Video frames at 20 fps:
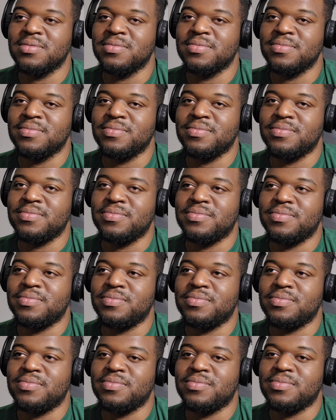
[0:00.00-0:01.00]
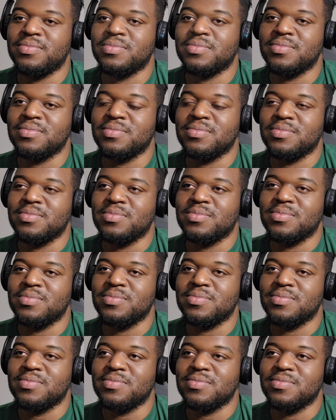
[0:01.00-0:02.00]

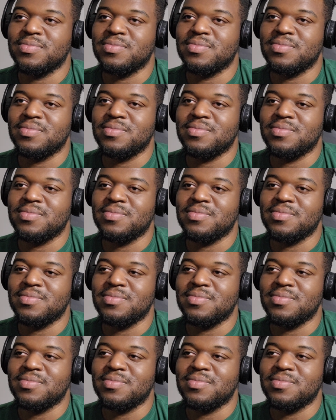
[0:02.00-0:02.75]
Nobody speaks.